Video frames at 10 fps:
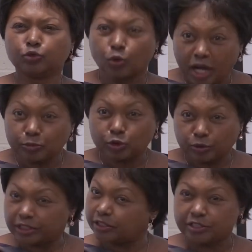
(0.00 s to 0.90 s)
to come
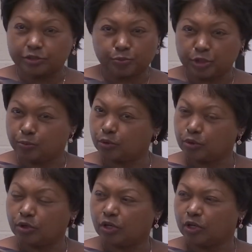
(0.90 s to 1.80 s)
together as
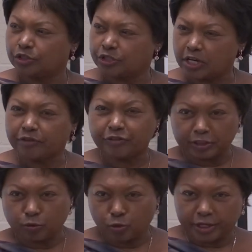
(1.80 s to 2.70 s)
people, chaff
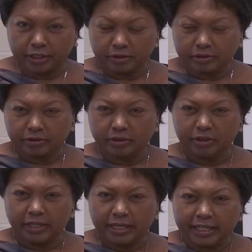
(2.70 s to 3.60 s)
and grain,
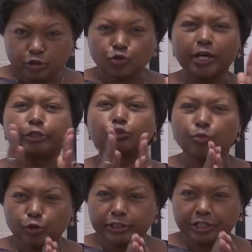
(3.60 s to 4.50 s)
and try to
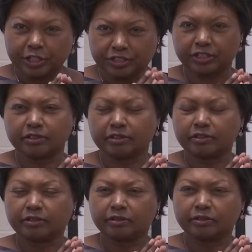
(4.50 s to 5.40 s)
mold the
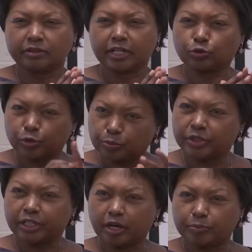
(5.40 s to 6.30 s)
nation that we'll
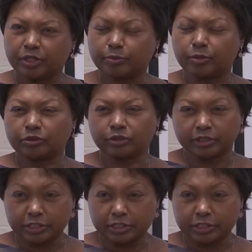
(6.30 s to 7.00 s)
be happy about.